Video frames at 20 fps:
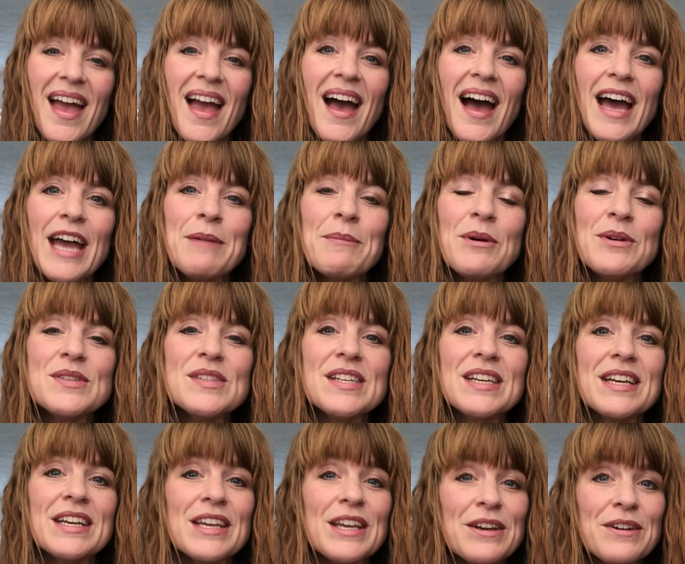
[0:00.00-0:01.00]
I am hosting
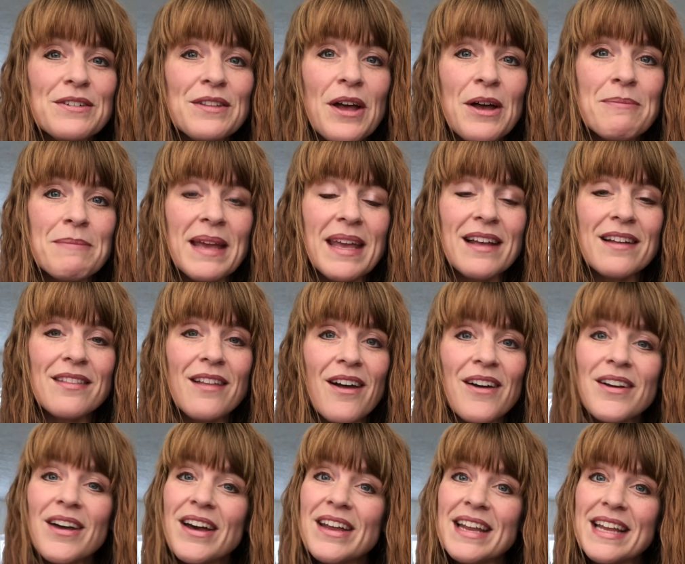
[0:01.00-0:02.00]
a year long make
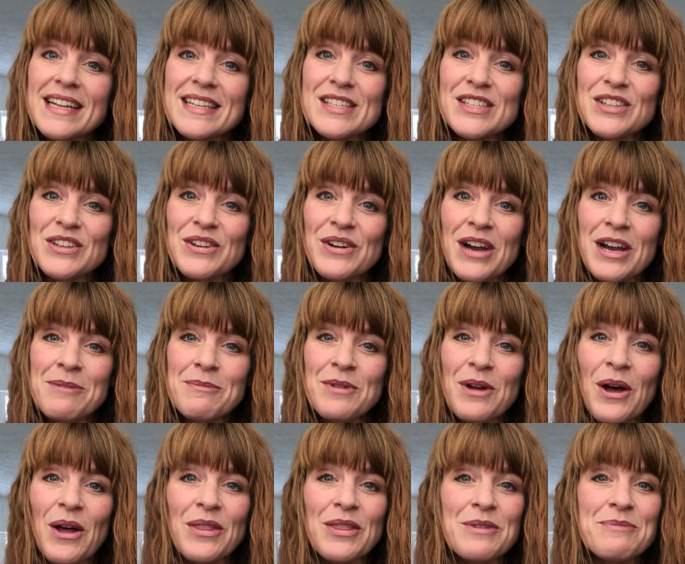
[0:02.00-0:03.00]
along on Instagram
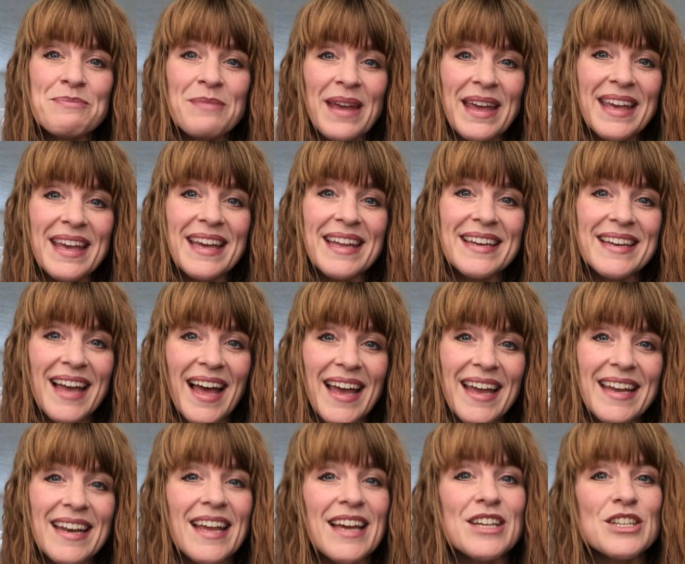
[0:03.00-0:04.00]
called the Make
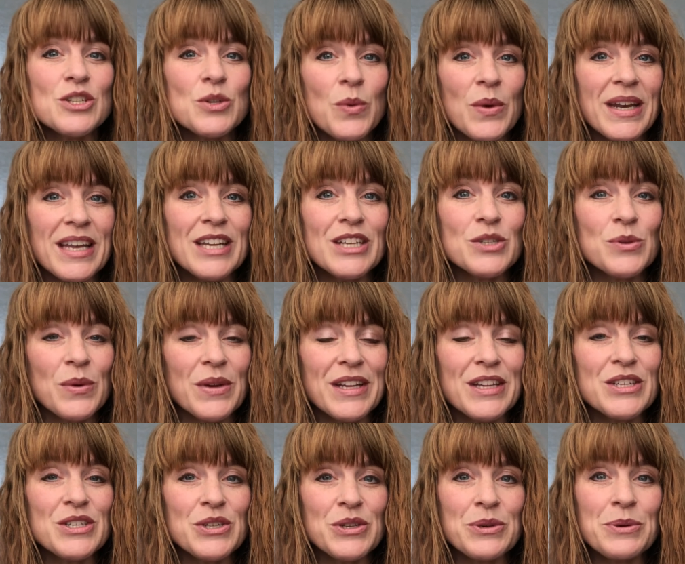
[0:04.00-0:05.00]
9
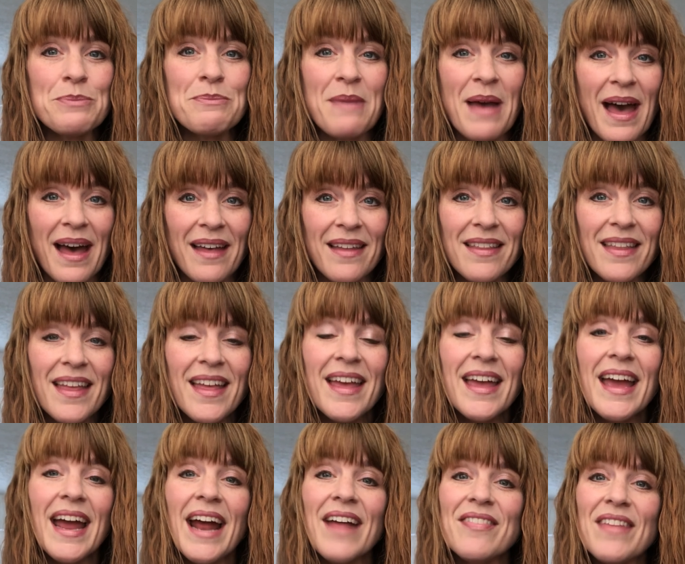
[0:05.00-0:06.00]
2022 MAL,
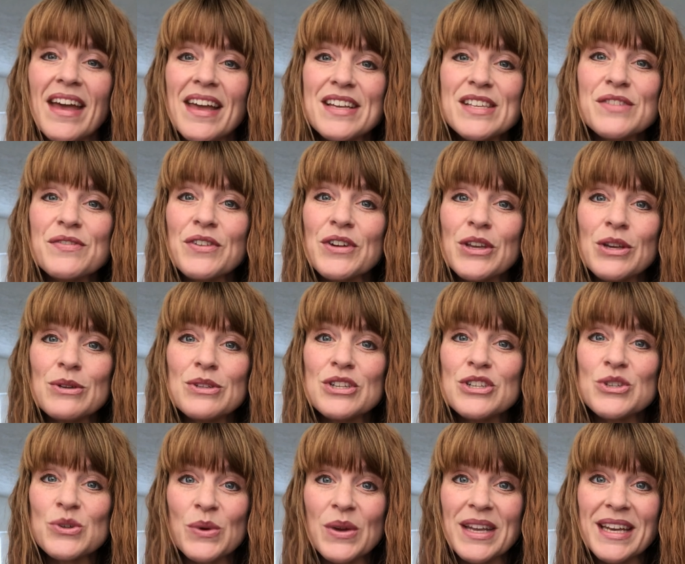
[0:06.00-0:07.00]
and that is for you to
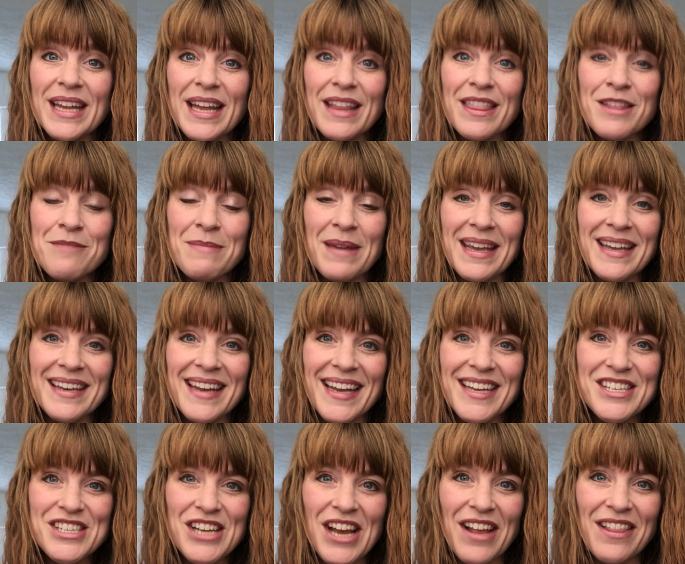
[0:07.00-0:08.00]
join in the Make
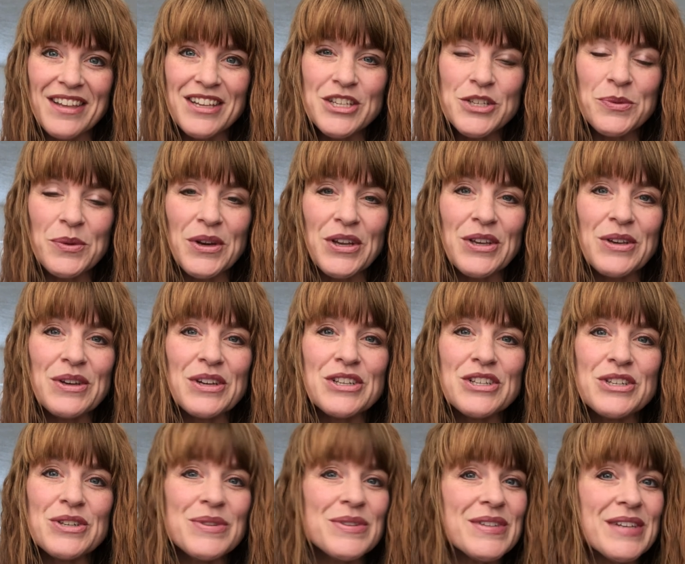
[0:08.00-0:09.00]
9 Challenge where you can
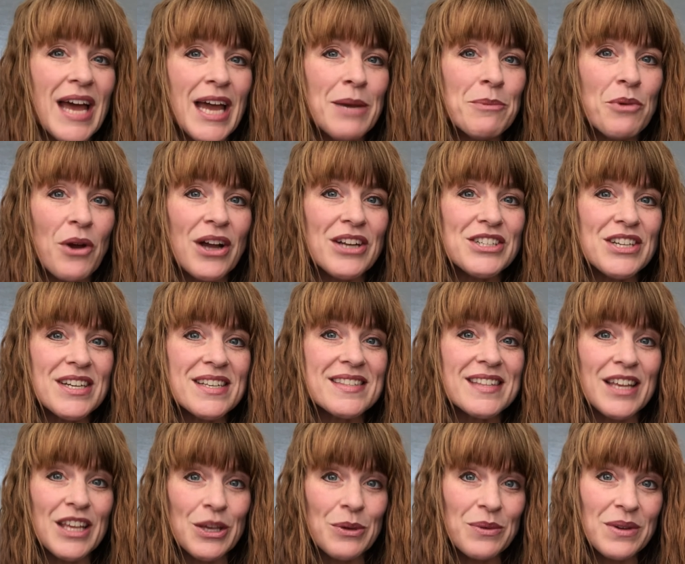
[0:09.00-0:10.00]
choose nine projects
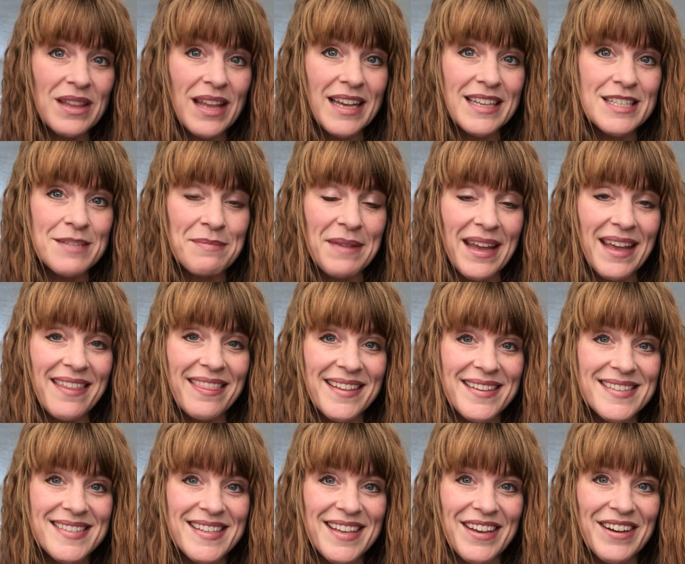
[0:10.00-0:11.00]
that you would like to make
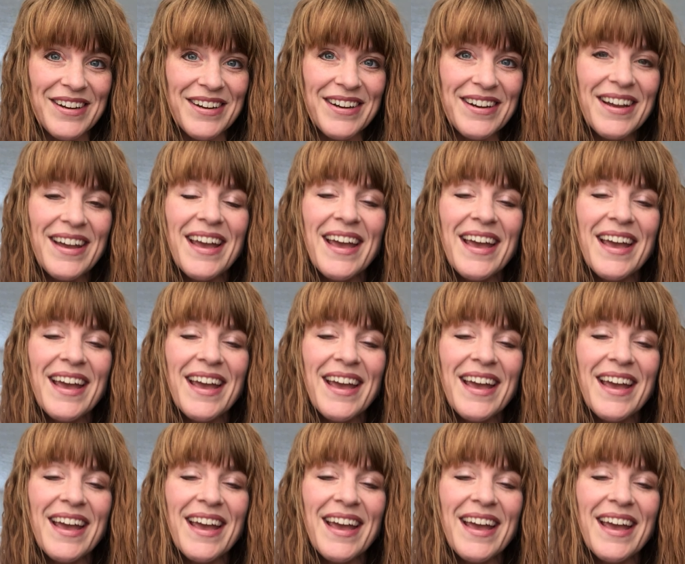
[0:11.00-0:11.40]
this year.